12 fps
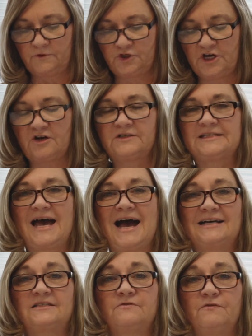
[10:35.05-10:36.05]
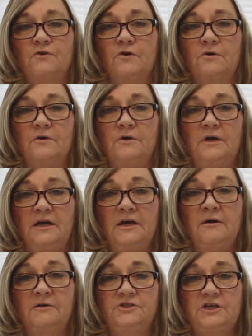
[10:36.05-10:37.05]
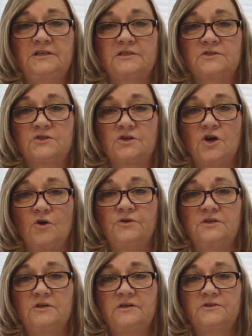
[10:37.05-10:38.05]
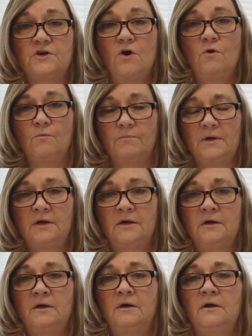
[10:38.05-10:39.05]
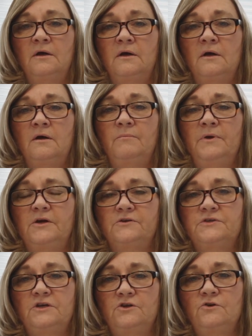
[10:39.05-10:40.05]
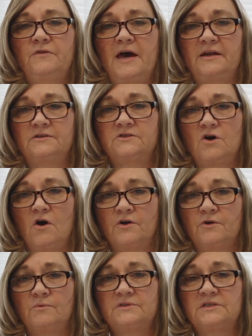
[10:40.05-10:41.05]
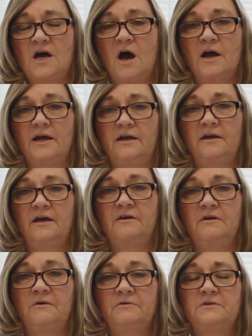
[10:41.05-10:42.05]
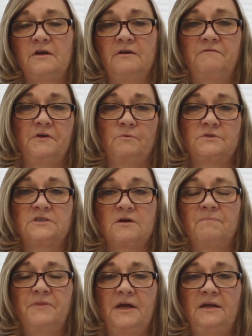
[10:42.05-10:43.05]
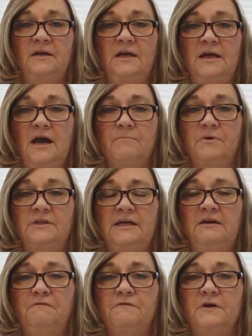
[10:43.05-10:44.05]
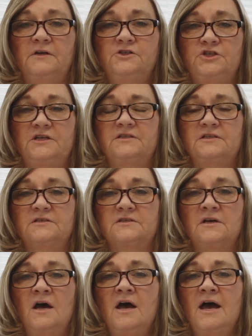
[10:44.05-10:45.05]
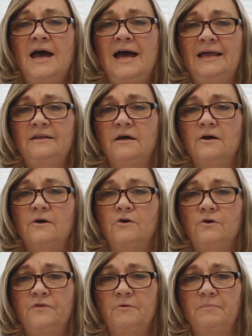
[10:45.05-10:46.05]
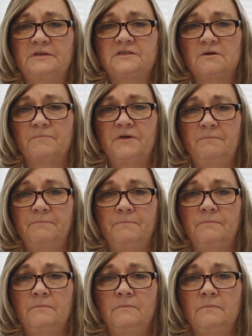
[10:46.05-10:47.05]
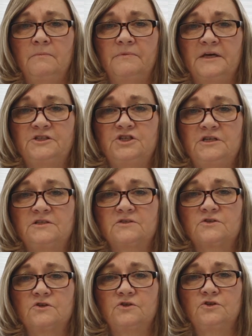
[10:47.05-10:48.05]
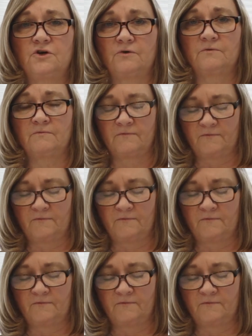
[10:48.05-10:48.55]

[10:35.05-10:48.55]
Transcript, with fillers: Jairus asked for him, Jesus to go to his home because he knew that his daughter was dying. And it was, if there was something, he had belief in Jesus. And could there be something that Jesus could do?